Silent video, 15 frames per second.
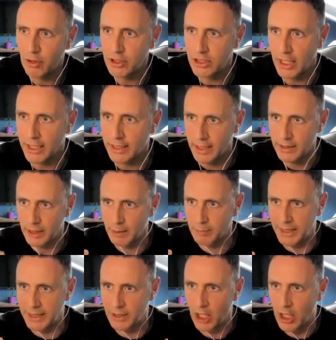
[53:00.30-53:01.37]
first, like that
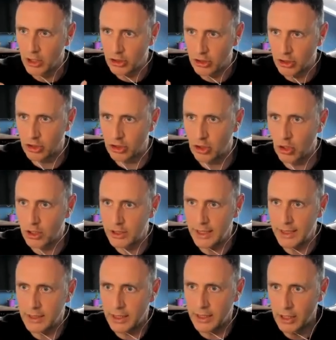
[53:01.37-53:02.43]
they've been
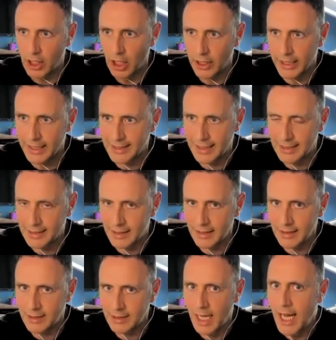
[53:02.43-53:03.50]
sucked into the
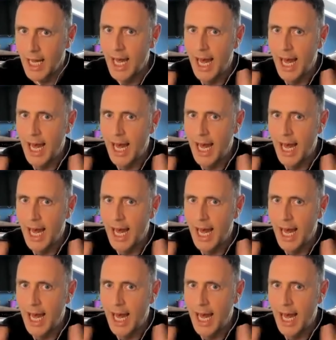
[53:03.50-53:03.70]
non-existence,